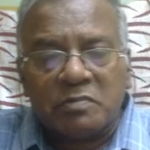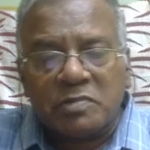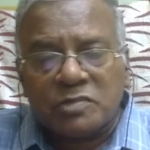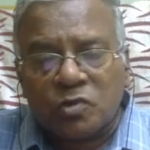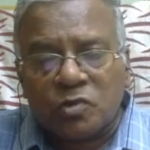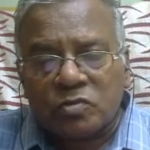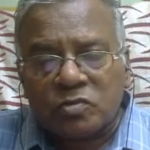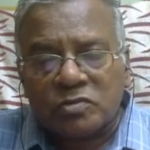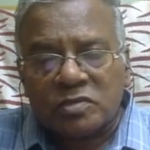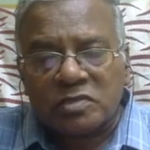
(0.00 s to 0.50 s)

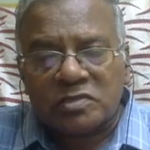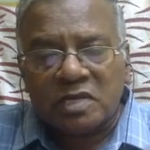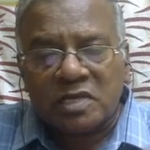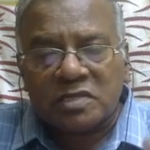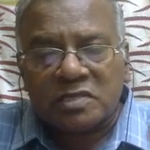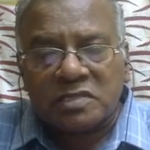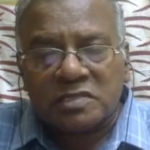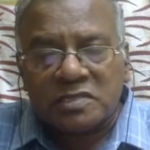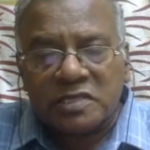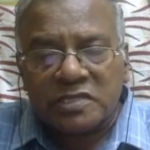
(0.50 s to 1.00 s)
sources
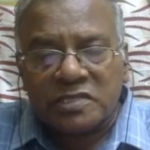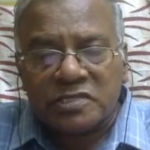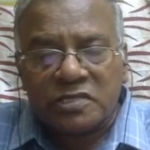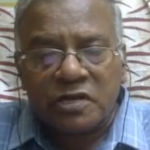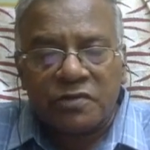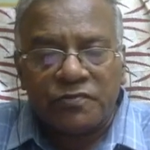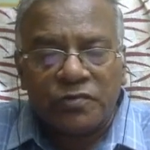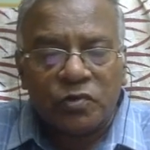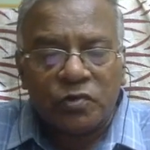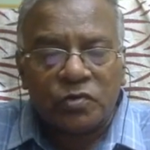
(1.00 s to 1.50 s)
such as
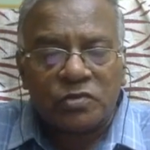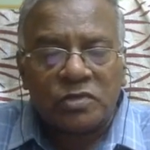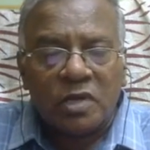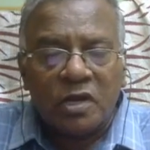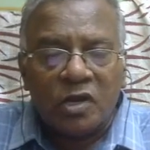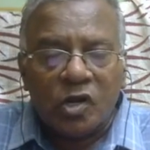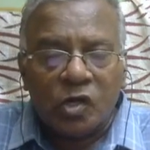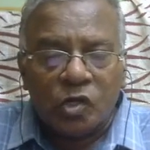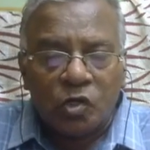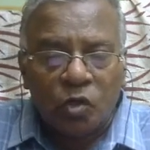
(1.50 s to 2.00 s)
interviews,
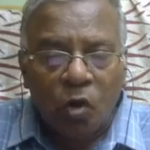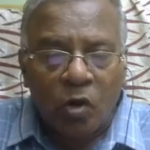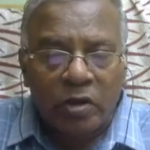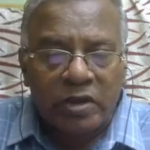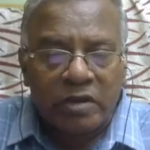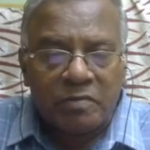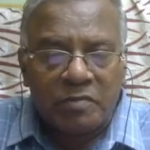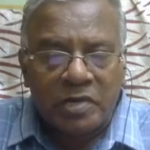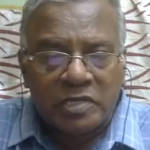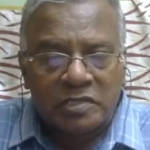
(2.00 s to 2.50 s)

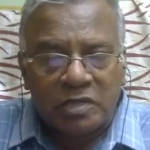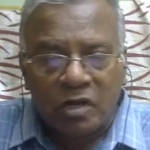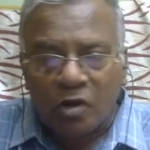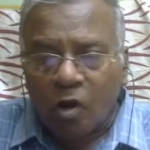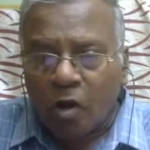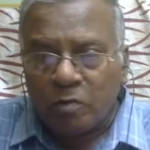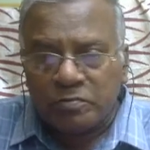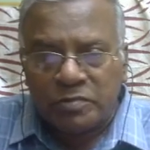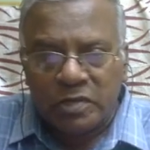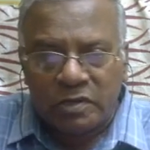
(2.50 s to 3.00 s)
documents and
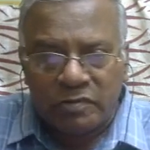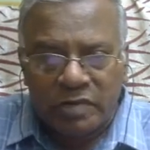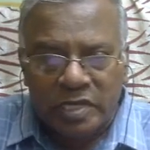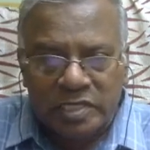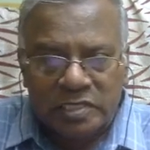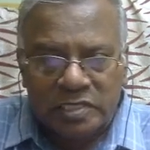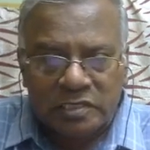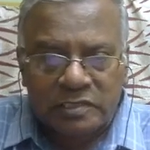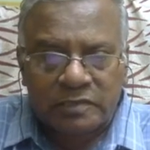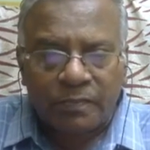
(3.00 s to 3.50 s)

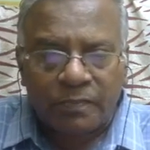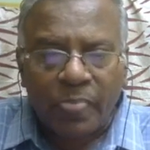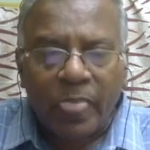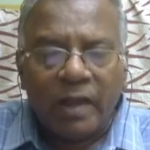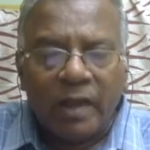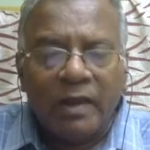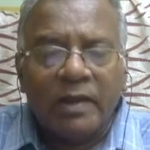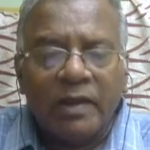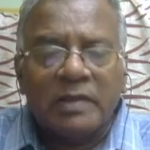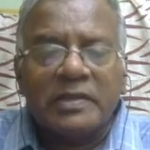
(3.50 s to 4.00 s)
observations.
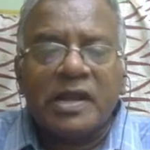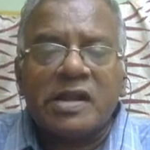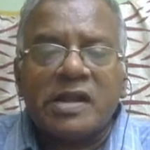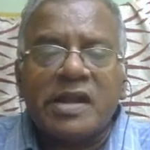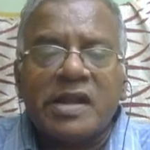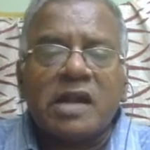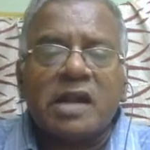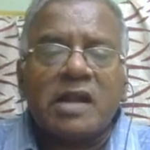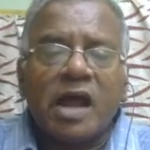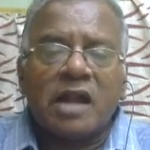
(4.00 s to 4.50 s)
Then
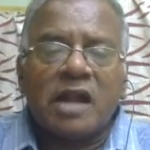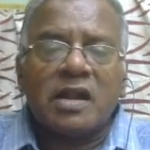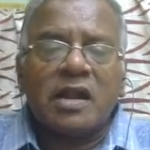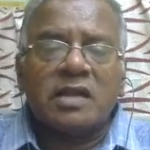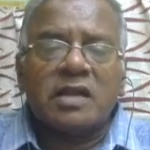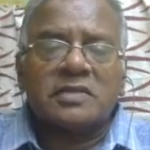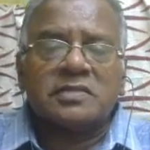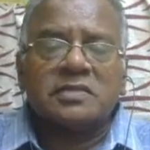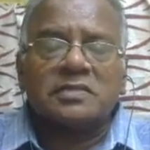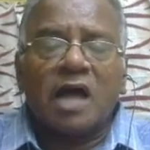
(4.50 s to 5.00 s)
data
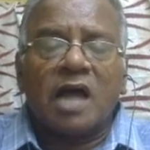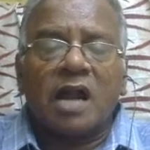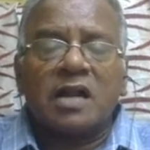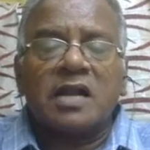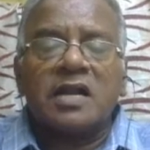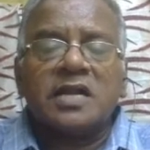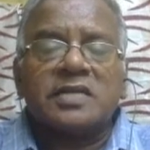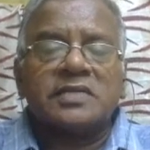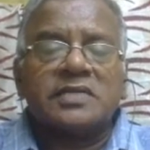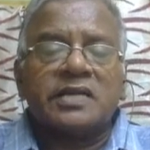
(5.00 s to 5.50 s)
analysis,
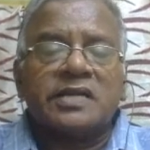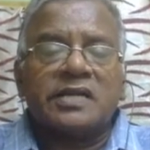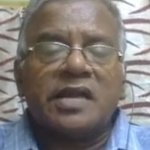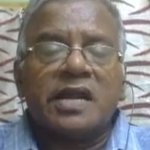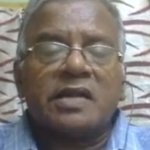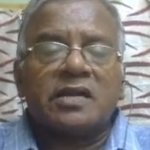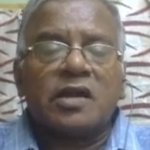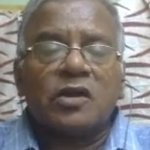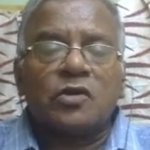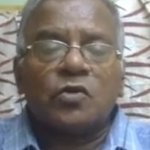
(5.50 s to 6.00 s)
analyzing
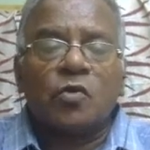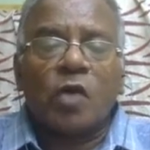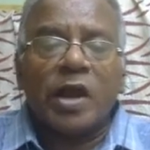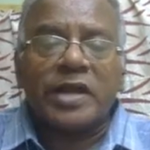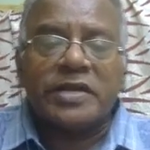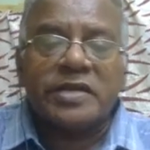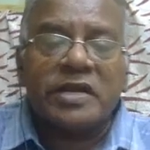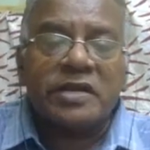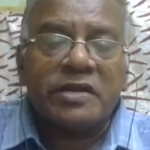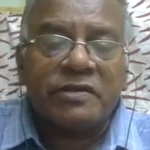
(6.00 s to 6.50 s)
data to
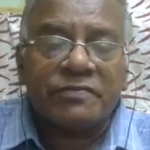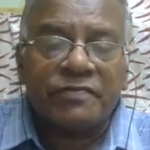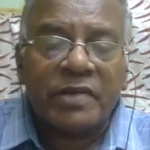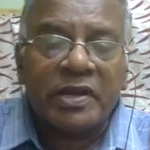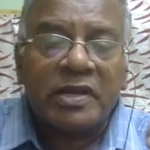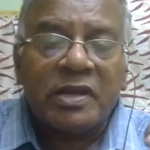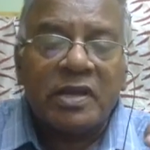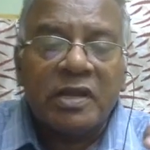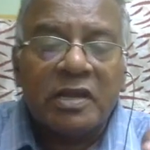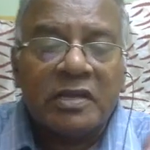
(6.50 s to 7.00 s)

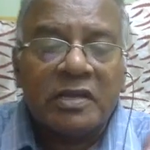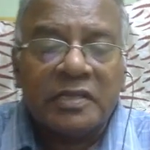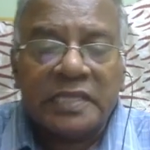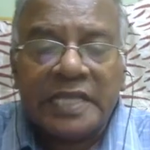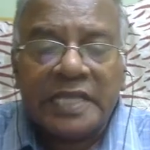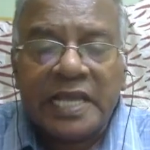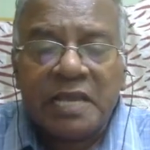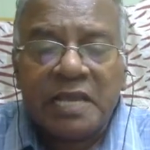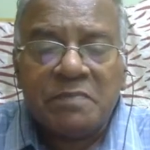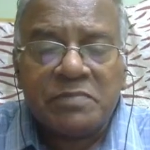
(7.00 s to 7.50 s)
identify
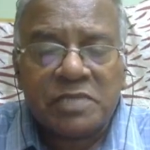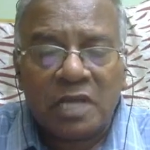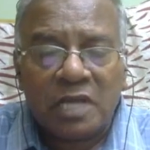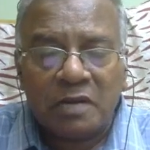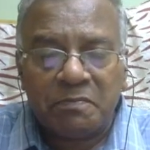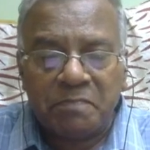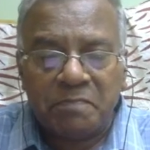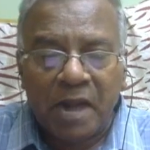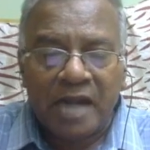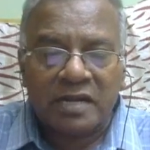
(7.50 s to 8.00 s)
themes
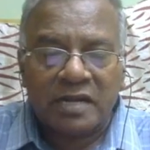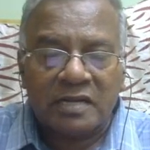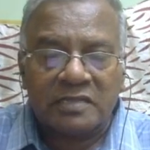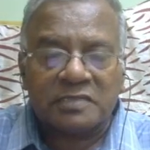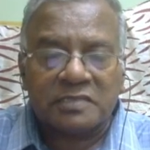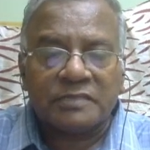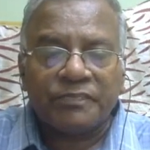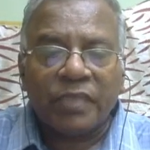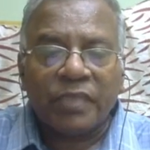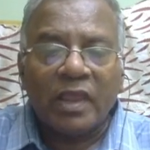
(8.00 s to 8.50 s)
and
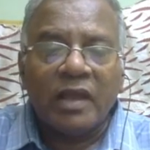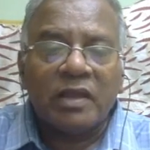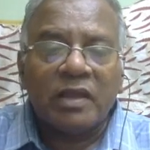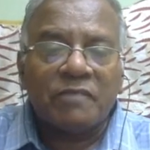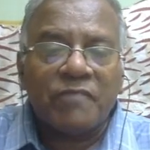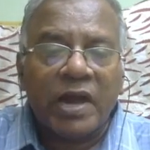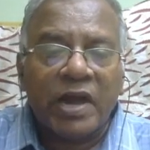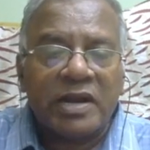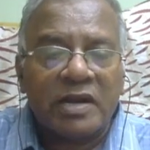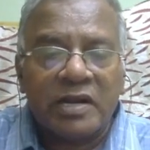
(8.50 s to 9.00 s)
patterns.
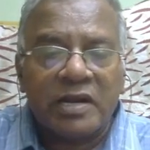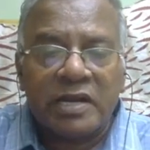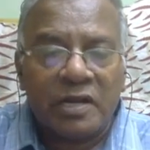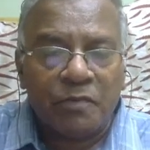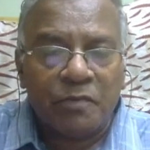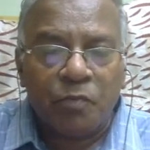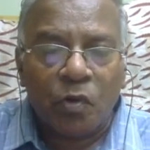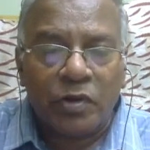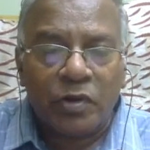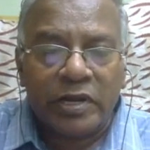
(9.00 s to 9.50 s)
Finally,
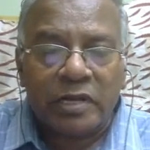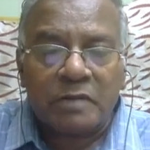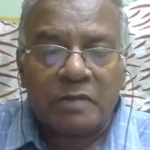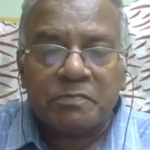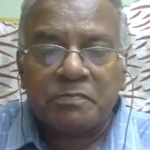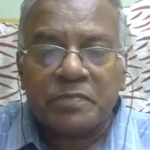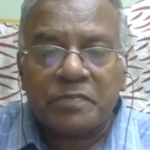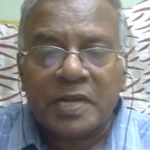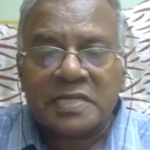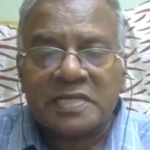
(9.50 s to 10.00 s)
reporting,
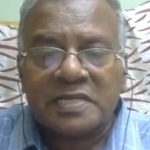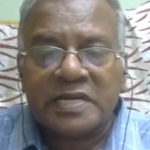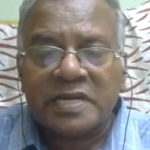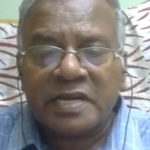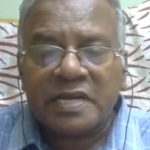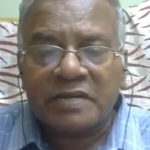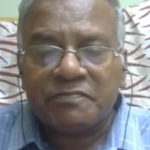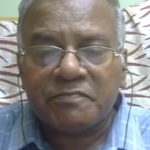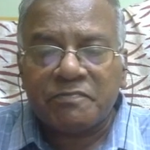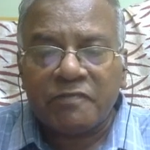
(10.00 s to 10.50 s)

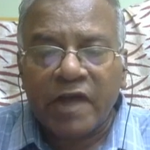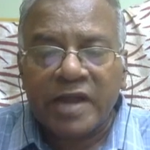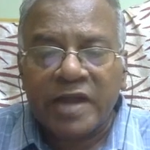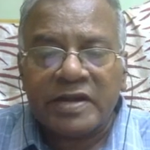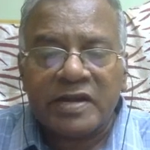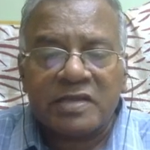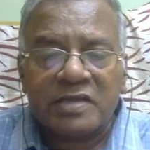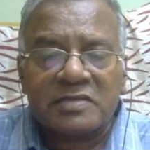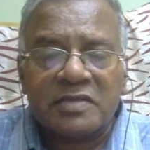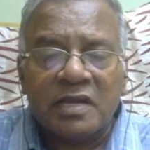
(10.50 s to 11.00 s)
presenting
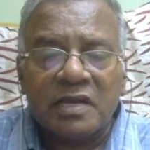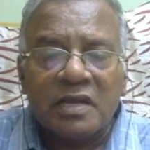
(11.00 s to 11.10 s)
findings,